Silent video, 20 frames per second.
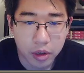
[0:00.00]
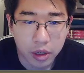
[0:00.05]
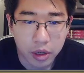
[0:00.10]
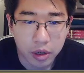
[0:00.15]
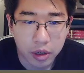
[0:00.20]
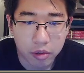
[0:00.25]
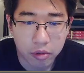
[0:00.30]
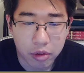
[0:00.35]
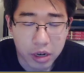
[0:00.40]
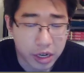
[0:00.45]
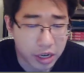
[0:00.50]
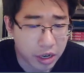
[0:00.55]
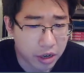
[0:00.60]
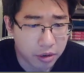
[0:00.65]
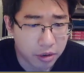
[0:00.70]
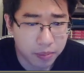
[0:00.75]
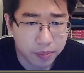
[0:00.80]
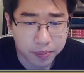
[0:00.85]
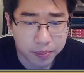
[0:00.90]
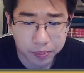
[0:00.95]
right
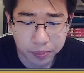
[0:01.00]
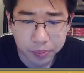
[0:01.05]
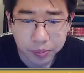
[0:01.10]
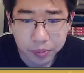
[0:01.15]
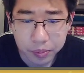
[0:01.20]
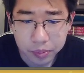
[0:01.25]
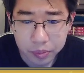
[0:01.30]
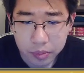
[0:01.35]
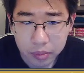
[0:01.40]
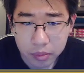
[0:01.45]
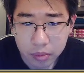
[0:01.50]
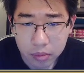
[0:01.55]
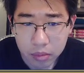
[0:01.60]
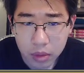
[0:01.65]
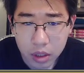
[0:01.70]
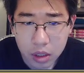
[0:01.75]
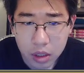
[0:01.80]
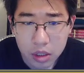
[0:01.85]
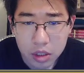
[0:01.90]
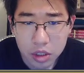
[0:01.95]
now.
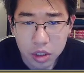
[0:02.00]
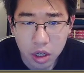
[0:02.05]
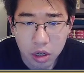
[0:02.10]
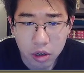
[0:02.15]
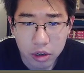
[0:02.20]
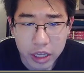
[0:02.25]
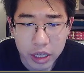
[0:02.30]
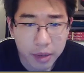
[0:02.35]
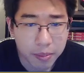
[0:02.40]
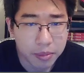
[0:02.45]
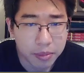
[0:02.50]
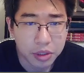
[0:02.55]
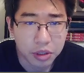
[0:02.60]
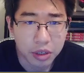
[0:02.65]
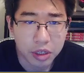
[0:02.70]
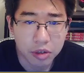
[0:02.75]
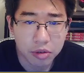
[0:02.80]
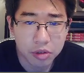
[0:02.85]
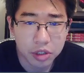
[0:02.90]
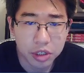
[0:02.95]
So yep, so
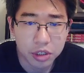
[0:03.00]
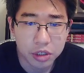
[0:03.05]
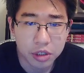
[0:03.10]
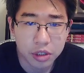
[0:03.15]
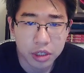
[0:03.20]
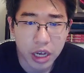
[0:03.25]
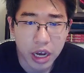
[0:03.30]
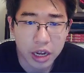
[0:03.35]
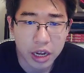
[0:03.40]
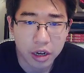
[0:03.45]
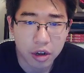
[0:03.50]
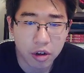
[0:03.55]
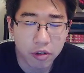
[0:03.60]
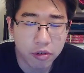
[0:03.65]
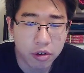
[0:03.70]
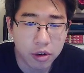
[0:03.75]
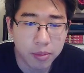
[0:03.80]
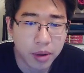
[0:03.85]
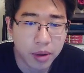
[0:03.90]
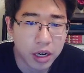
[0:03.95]
I do shield, I go
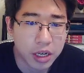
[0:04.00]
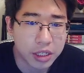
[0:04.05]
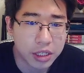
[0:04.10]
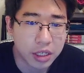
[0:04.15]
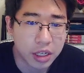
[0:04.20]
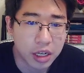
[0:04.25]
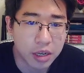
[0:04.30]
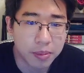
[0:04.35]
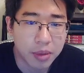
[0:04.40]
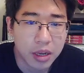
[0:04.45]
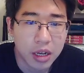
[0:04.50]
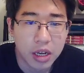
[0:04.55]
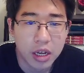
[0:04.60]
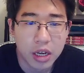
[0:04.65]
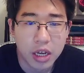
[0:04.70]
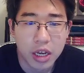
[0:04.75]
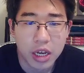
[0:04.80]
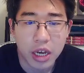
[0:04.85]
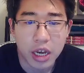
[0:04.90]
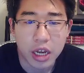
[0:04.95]
for a Body Slam,
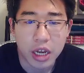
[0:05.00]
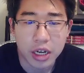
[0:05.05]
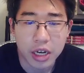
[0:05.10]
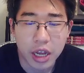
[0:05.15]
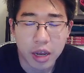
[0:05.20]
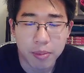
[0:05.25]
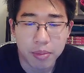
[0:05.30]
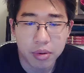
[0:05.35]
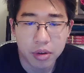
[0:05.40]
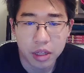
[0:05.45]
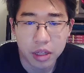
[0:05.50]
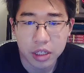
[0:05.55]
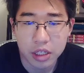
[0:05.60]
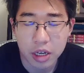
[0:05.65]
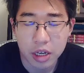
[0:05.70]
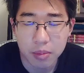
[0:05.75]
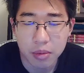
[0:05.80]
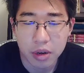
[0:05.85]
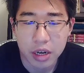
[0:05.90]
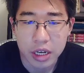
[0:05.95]
and I put the
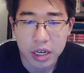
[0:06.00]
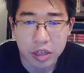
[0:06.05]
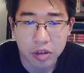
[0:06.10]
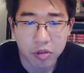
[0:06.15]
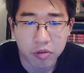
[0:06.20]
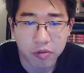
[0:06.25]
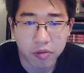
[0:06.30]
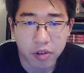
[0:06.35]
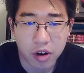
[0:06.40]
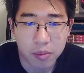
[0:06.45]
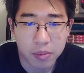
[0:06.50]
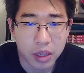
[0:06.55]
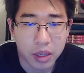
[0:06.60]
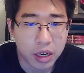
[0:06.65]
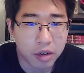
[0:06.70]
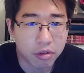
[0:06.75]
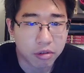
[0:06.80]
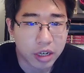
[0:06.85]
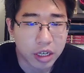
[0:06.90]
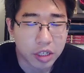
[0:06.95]
Sableye into farm
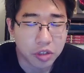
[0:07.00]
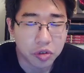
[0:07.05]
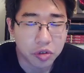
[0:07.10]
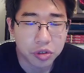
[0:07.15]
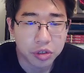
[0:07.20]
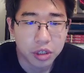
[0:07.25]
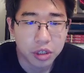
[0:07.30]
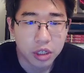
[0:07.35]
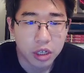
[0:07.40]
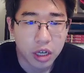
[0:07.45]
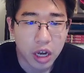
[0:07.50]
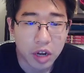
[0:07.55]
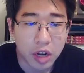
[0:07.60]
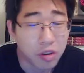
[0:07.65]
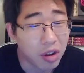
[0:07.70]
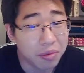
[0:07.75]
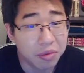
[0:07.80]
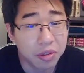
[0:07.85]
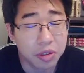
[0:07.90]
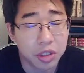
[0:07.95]
down range. I
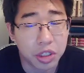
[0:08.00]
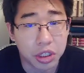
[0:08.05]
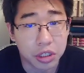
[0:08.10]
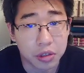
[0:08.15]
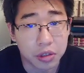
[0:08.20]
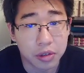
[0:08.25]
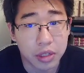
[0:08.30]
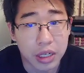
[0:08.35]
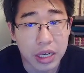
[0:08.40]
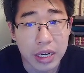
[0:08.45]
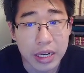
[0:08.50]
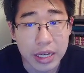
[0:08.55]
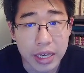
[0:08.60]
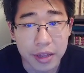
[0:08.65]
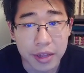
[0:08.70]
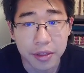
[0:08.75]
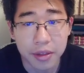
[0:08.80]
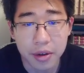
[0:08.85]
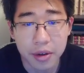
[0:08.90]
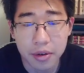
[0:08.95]
do have to shield
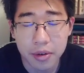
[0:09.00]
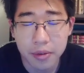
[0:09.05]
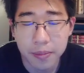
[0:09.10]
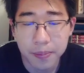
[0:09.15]
again though.